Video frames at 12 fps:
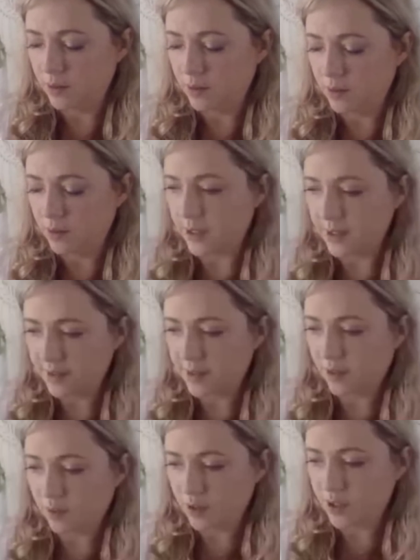I didn't
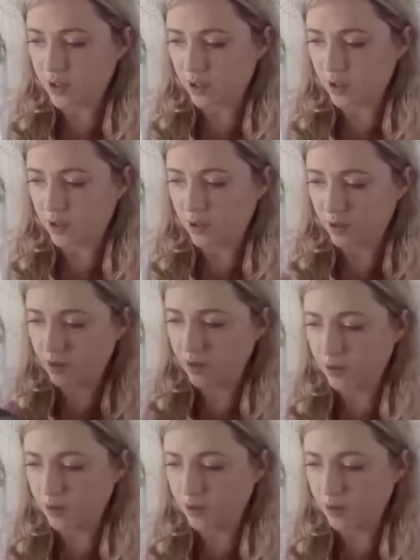ask the question,